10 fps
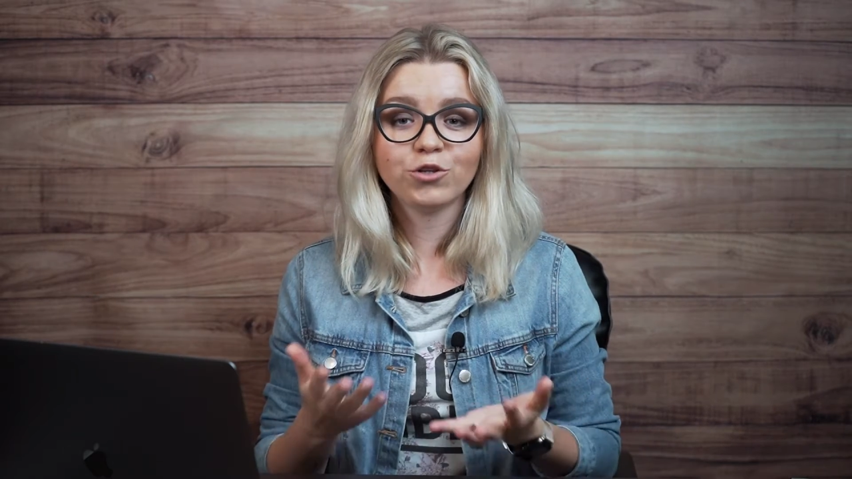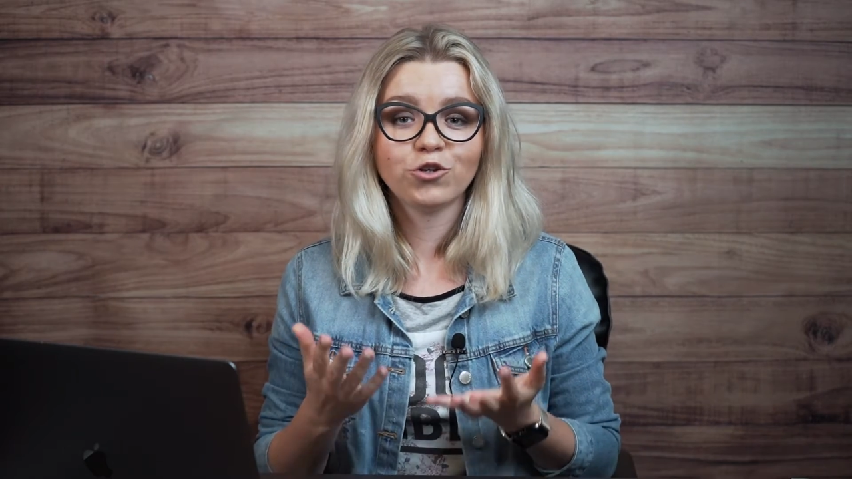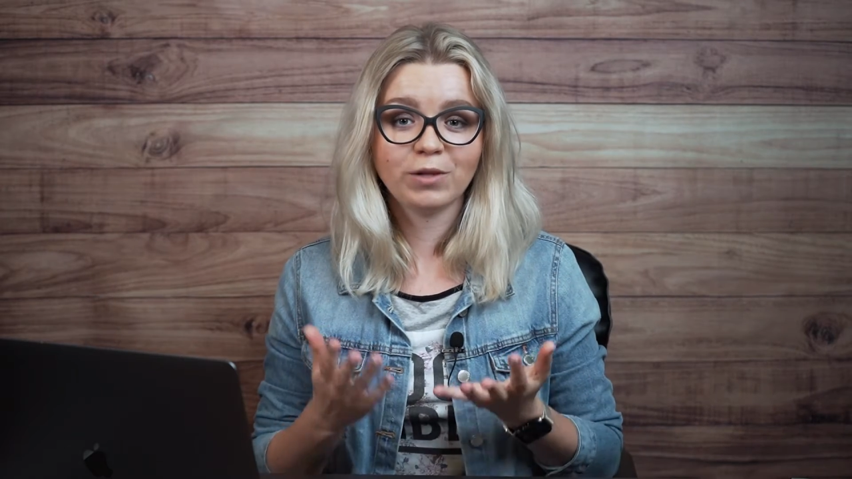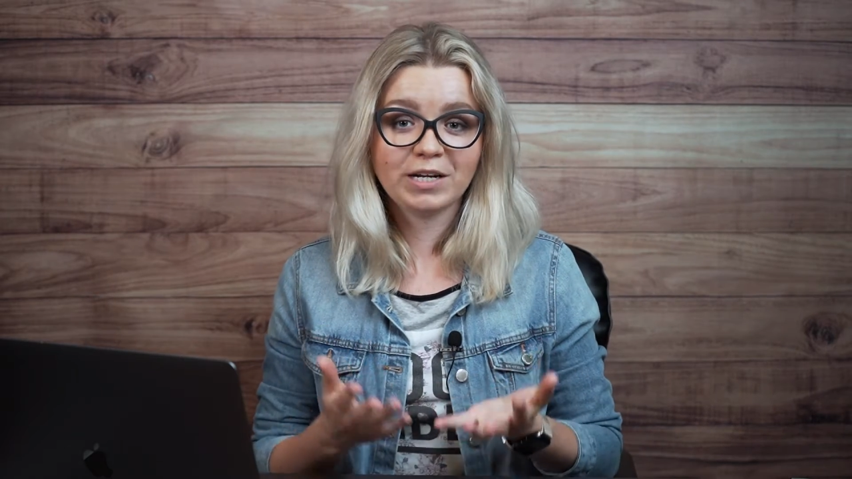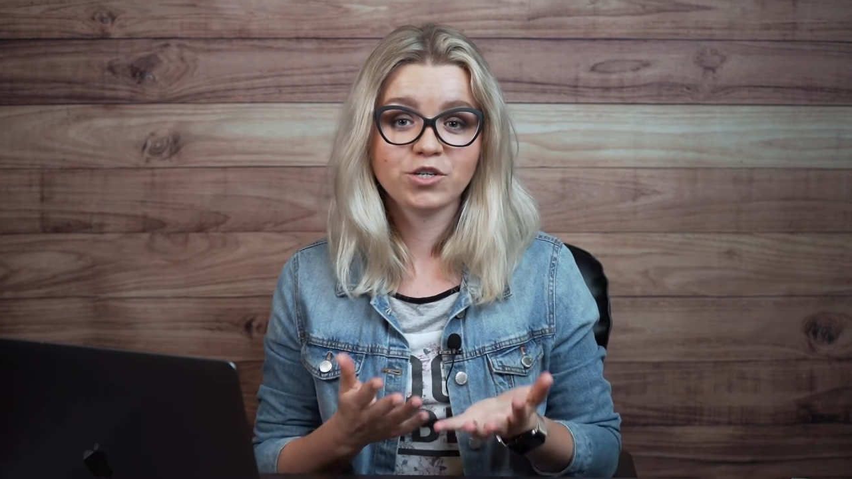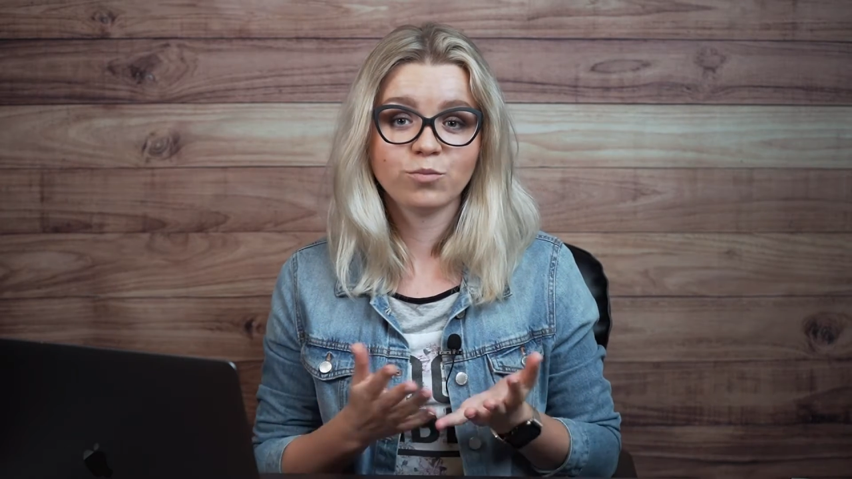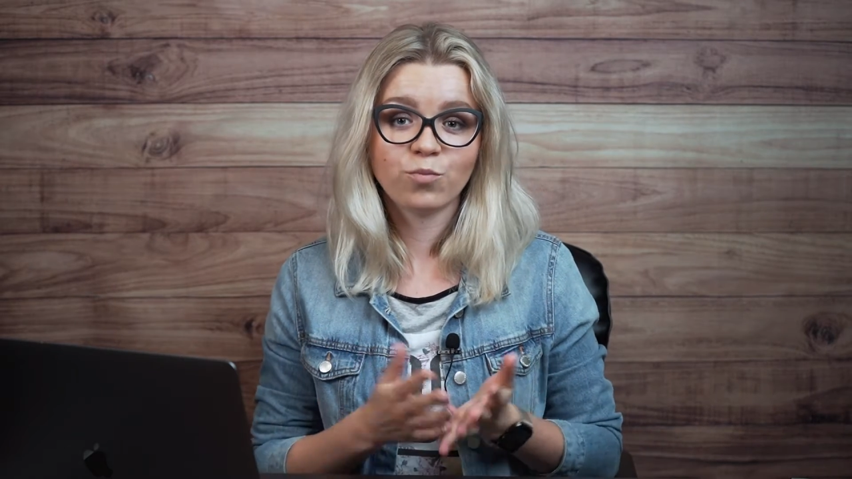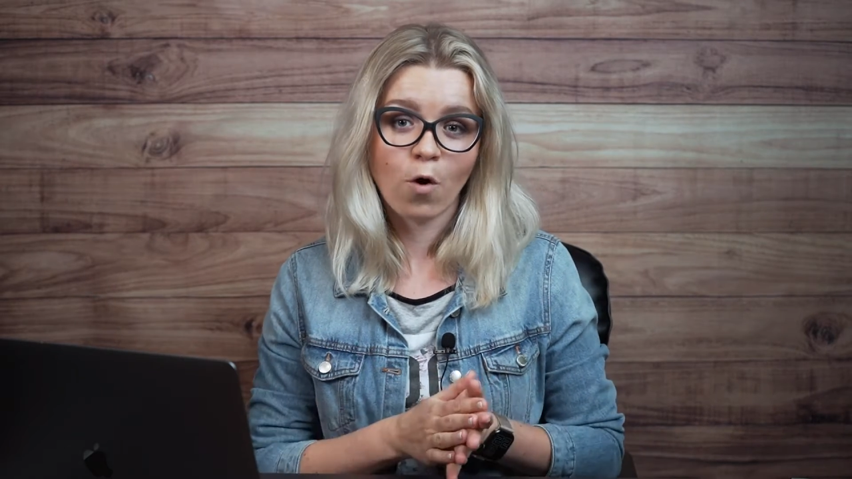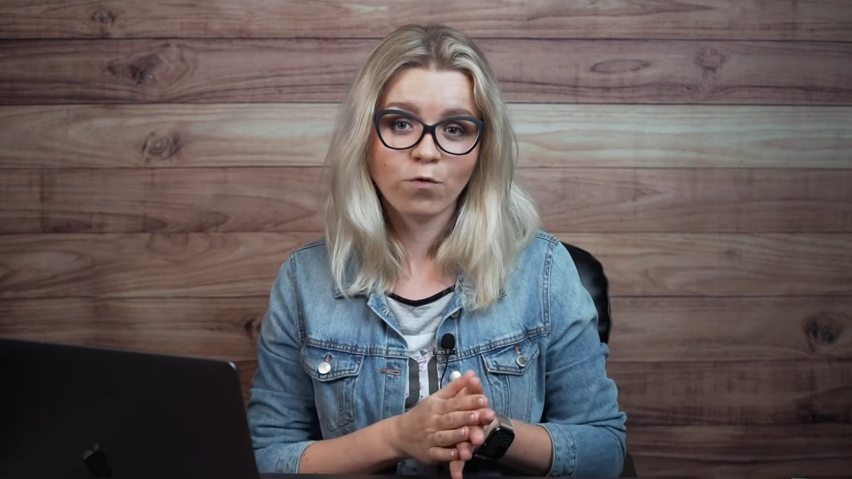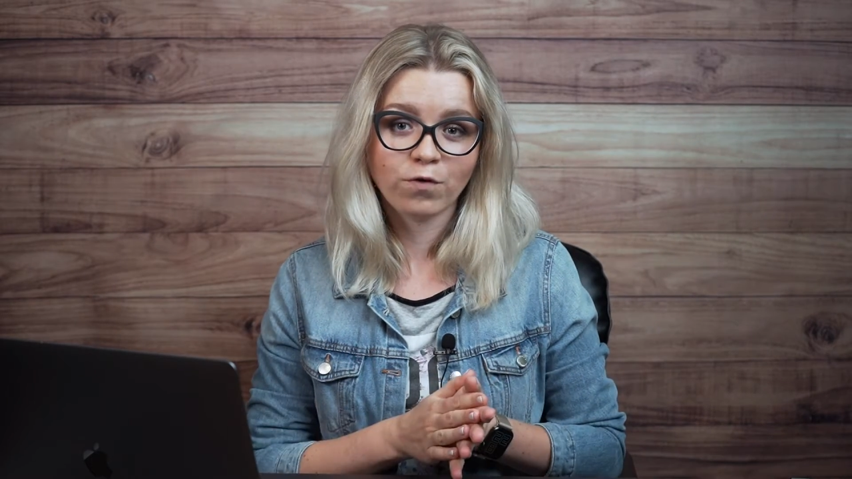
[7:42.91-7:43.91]
on your
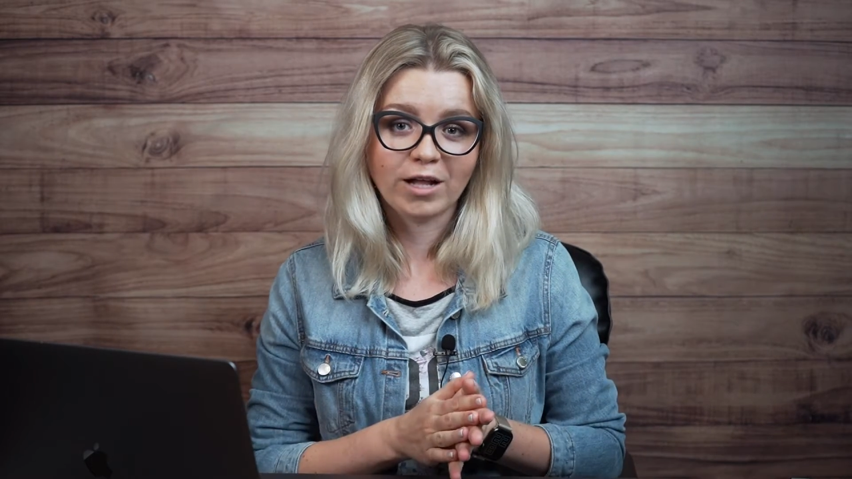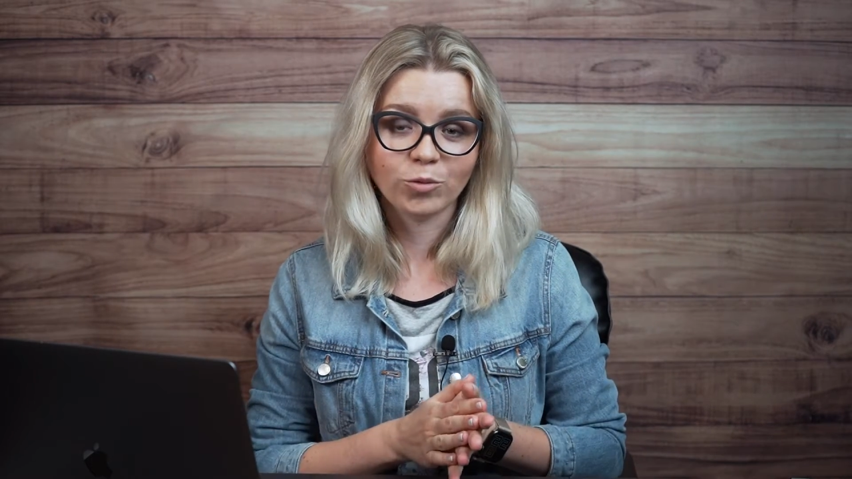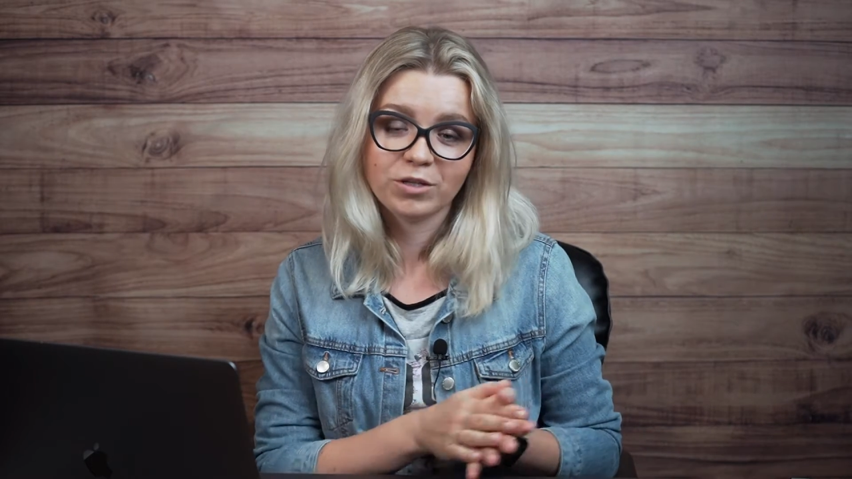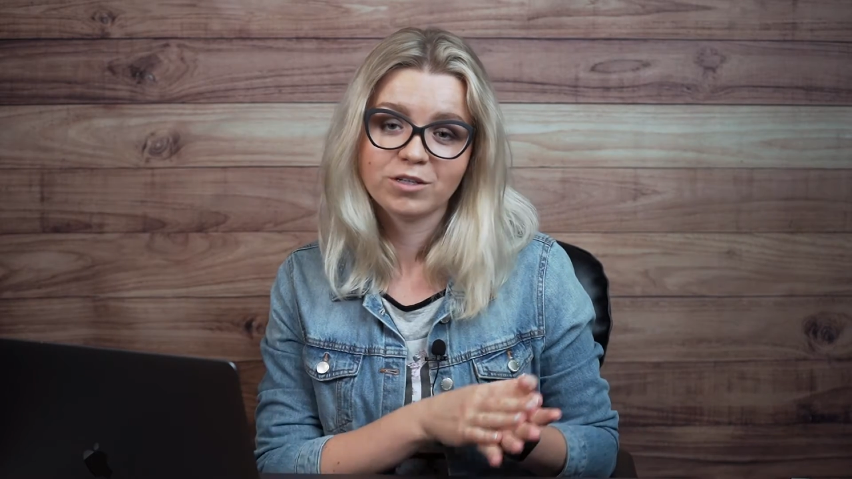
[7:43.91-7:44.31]
LinkedIn profile